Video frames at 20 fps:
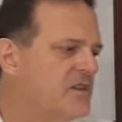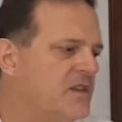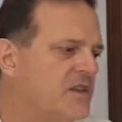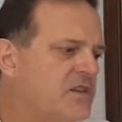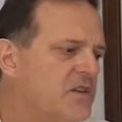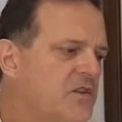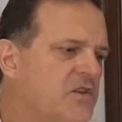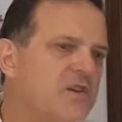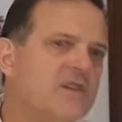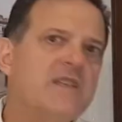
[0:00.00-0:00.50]

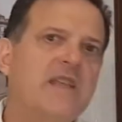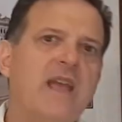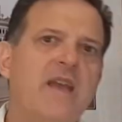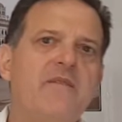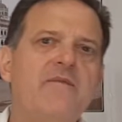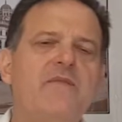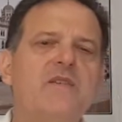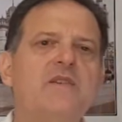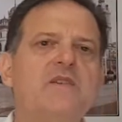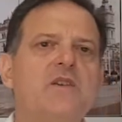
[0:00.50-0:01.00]
This is just
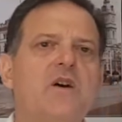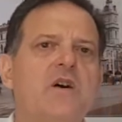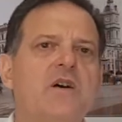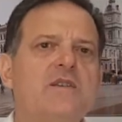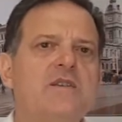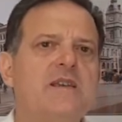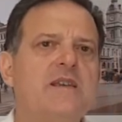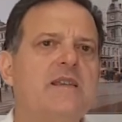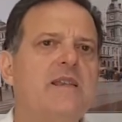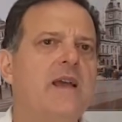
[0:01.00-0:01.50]

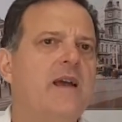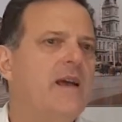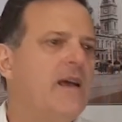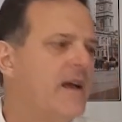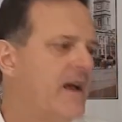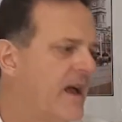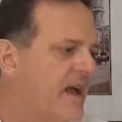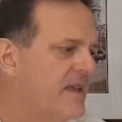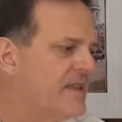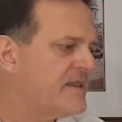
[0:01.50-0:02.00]

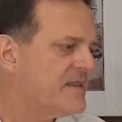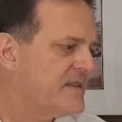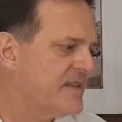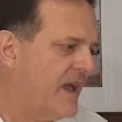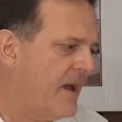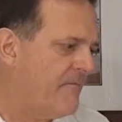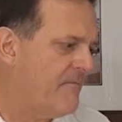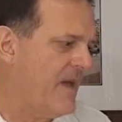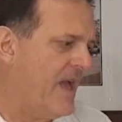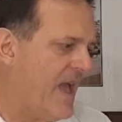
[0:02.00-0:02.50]
emphasizing
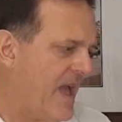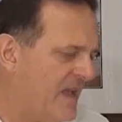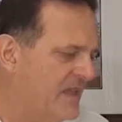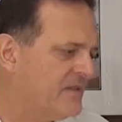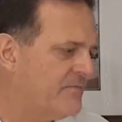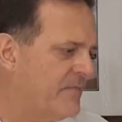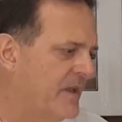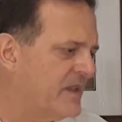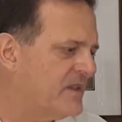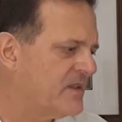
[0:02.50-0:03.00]
some
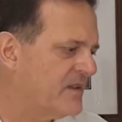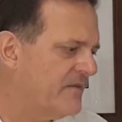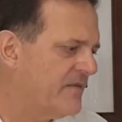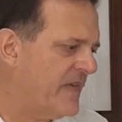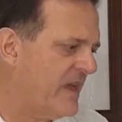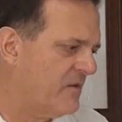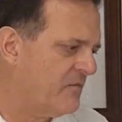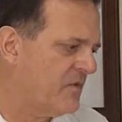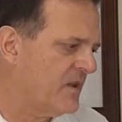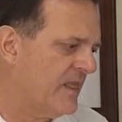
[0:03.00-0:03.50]
aspects of
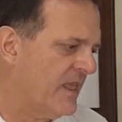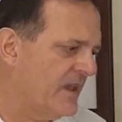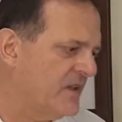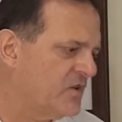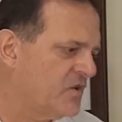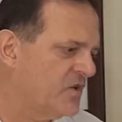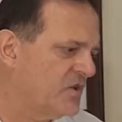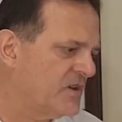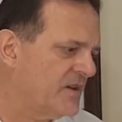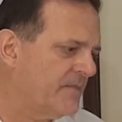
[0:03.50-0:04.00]
that
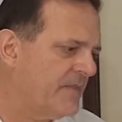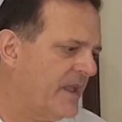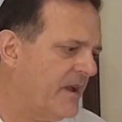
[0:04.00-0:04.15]
relationship.